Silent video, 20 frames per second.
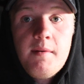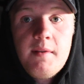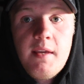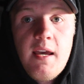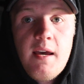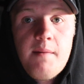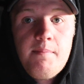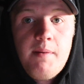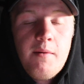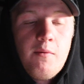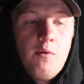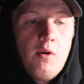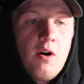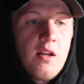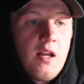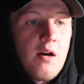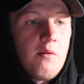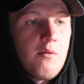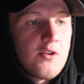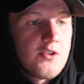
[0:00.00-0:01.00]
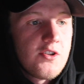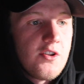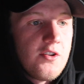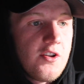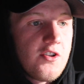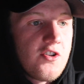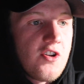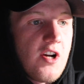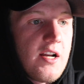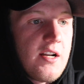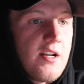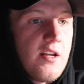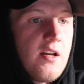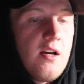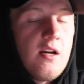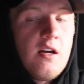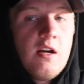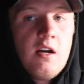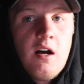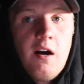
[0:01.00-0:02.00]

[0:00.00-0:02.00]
Yeah, but while I was on the trainer,